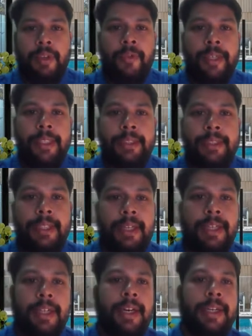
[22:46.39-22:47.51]
which is
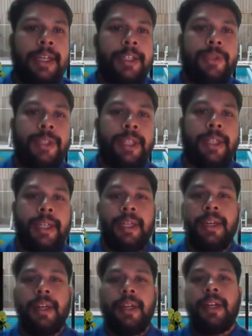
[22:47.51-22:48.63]
reducing the current.
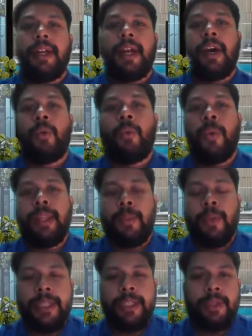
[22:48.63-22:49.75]
Now when the
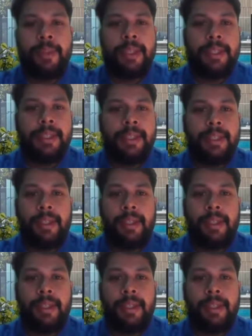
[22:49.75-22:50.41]
potentiometer,